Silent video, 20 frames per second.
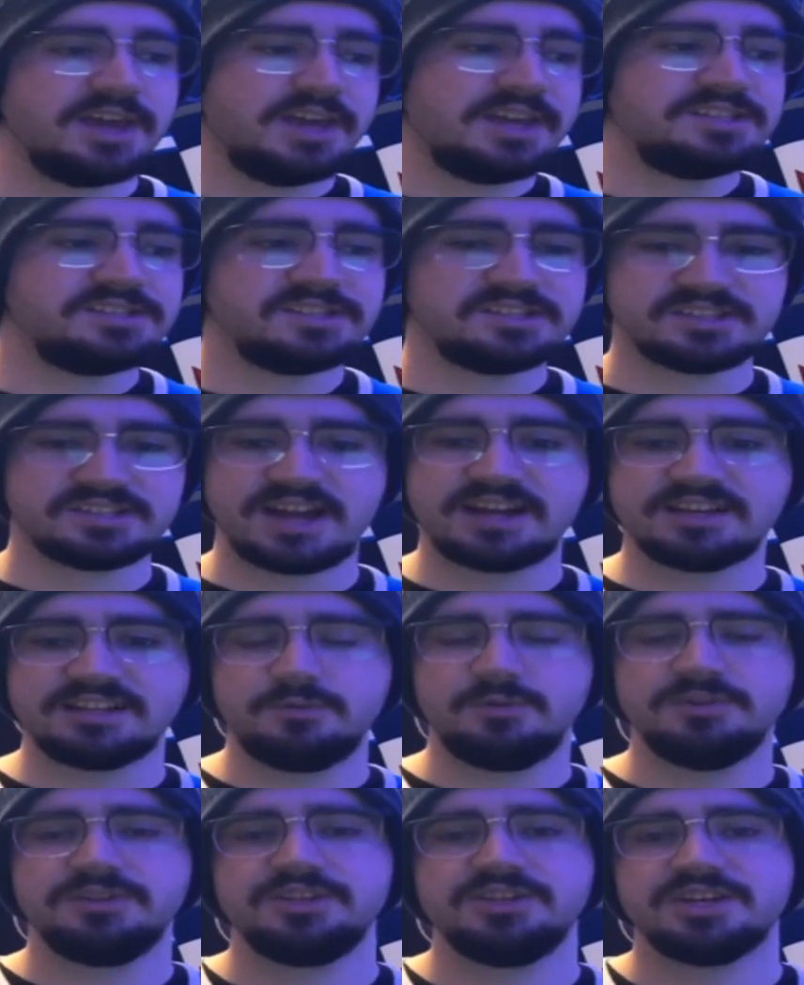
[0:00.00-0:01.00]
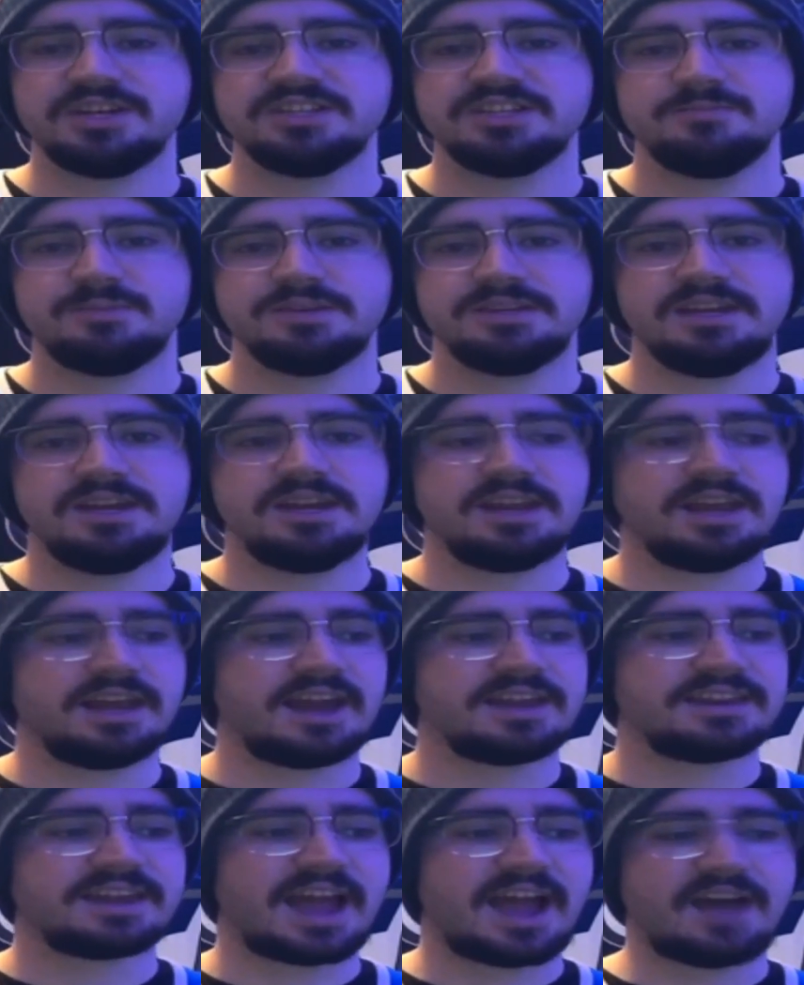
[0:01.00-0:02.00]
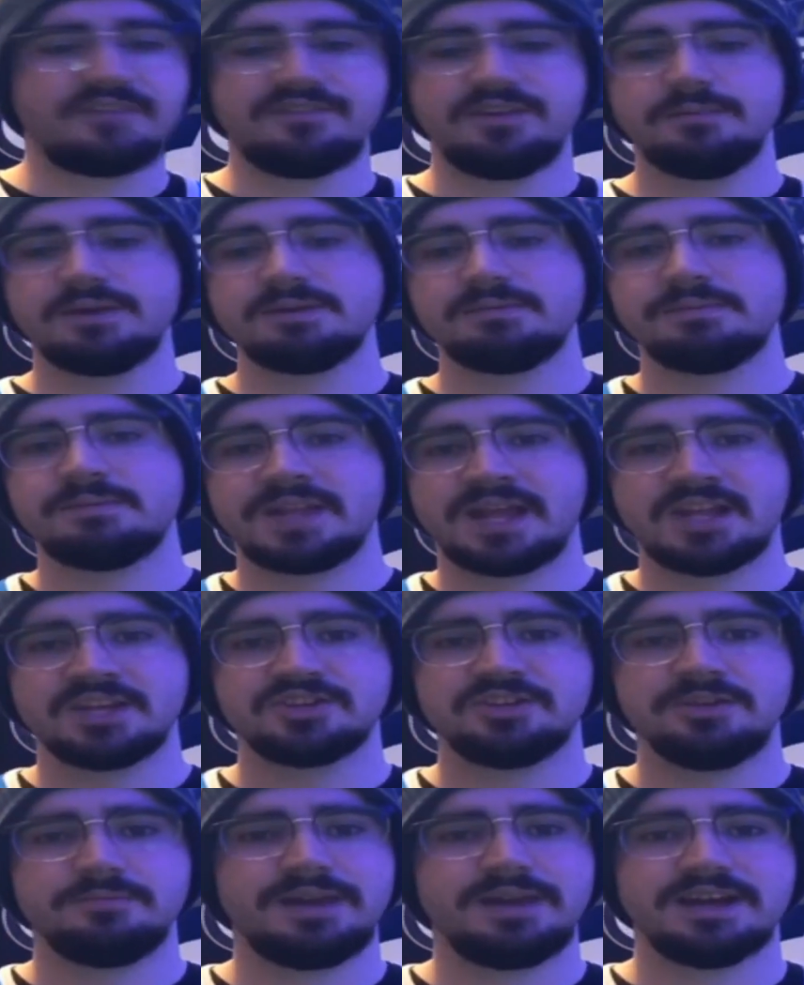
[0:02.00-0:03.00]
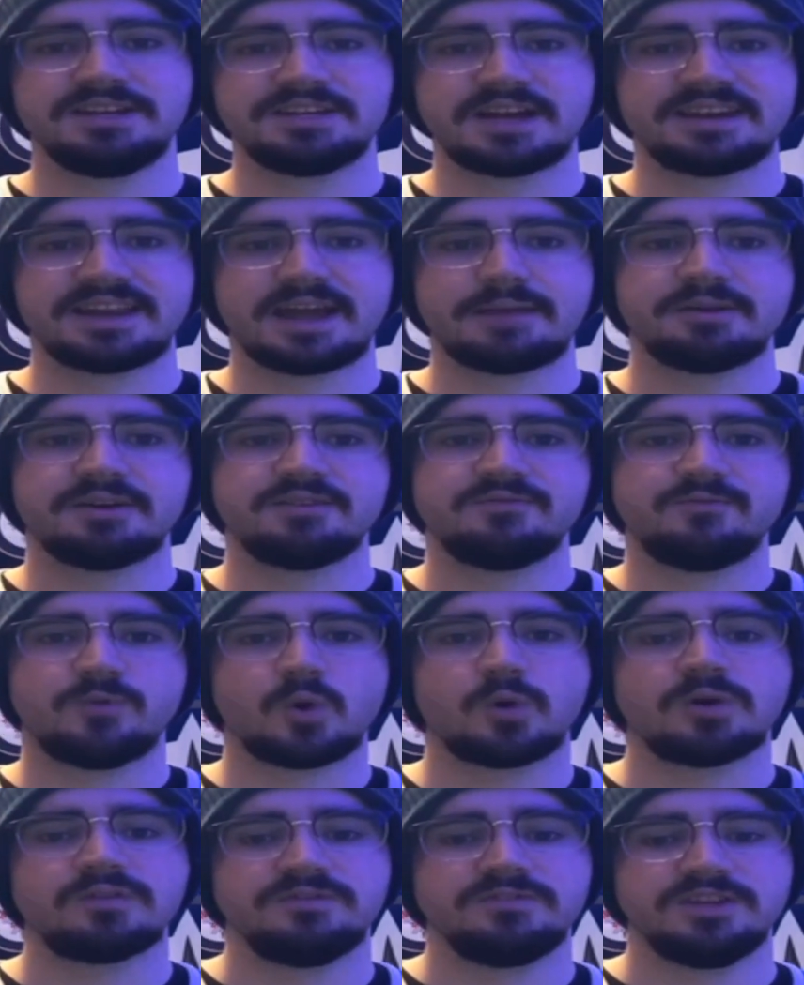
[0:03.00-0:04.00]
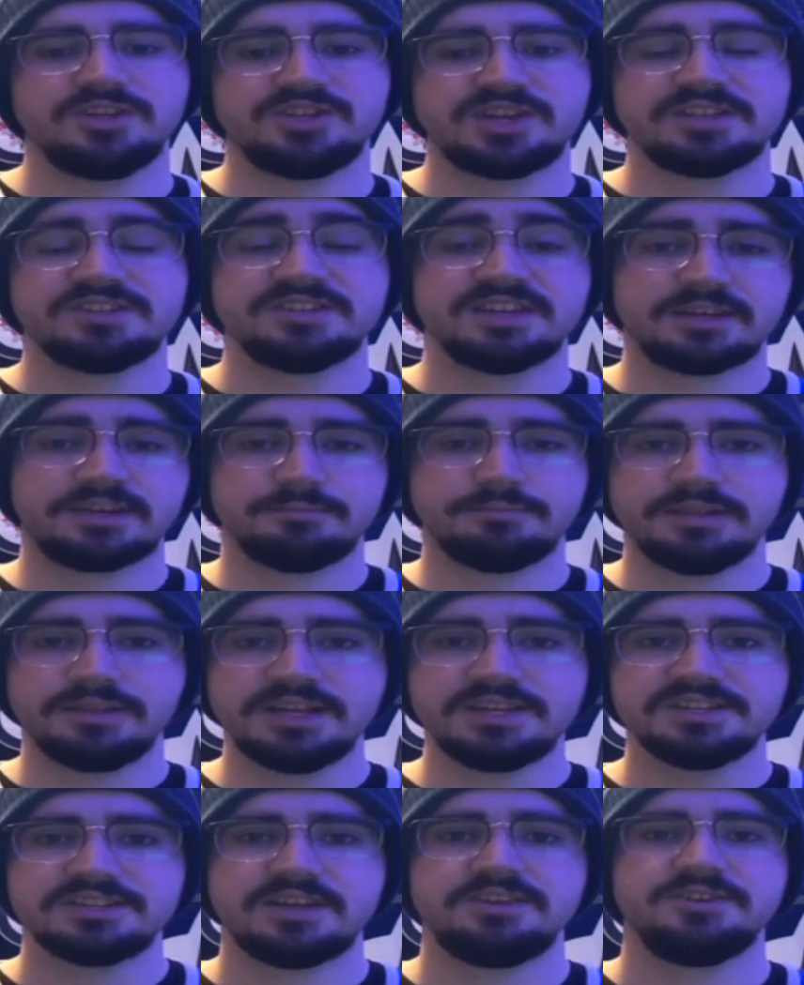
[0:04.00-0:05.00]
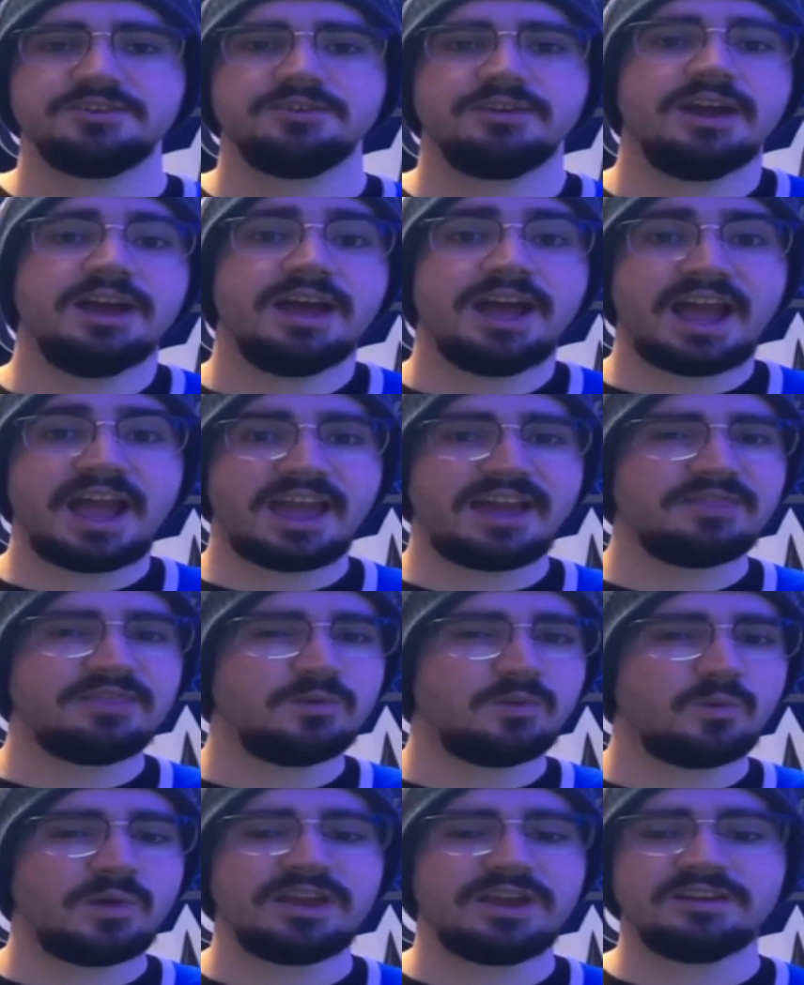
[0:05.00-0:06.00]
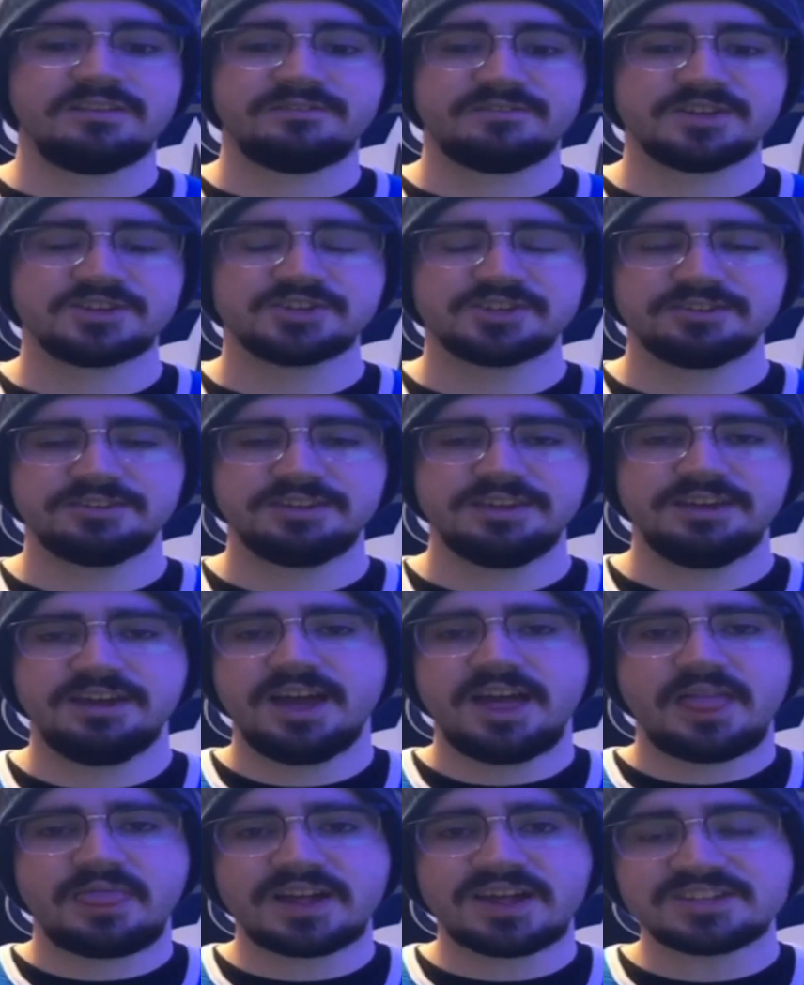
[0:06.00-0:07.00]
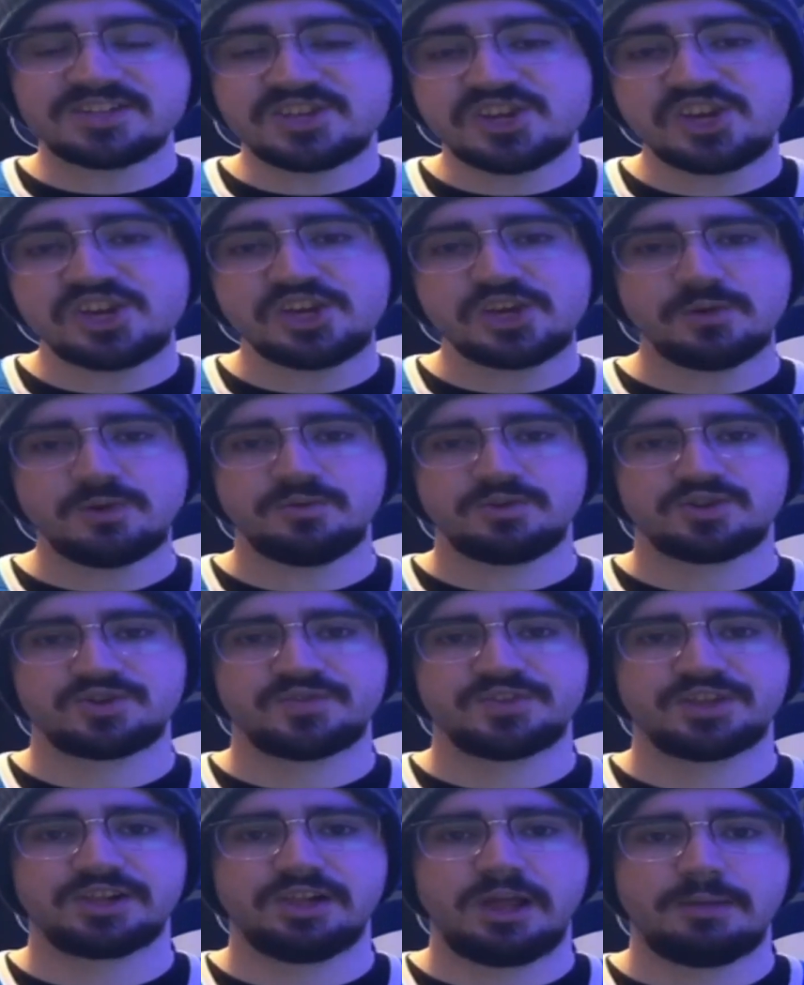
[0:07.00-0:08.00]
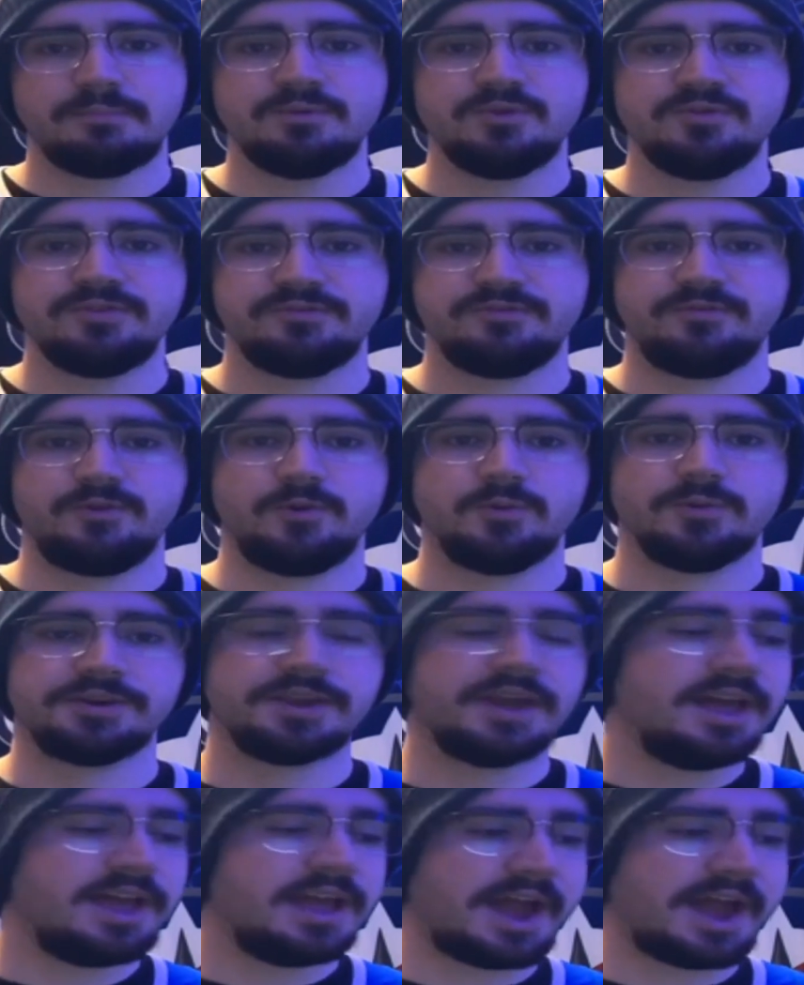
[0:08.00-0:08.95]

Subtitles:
He's exactly what the Jets have been needing. And to have him potentially be a dynamic forward for the Jets that can play center and the wing efficiently, that's huge for the club moving forward.